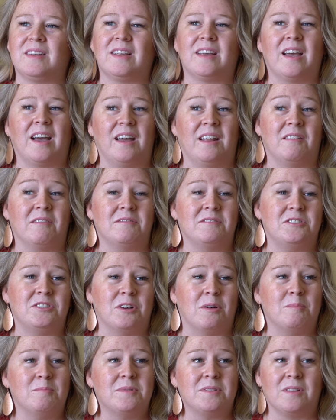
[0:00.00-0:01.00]
kind of
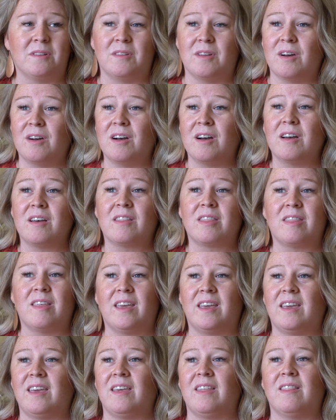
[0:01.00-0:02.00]
jumped along
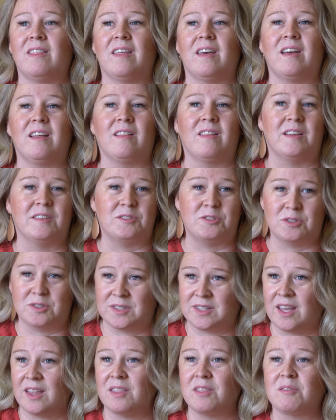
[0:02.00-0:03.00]
thinking that let's
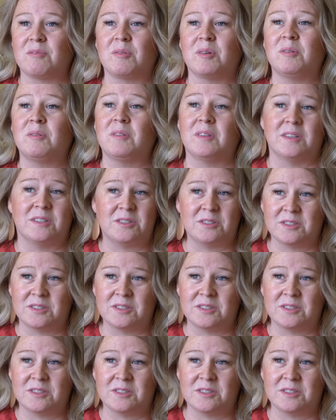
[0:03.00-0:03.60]
just get through.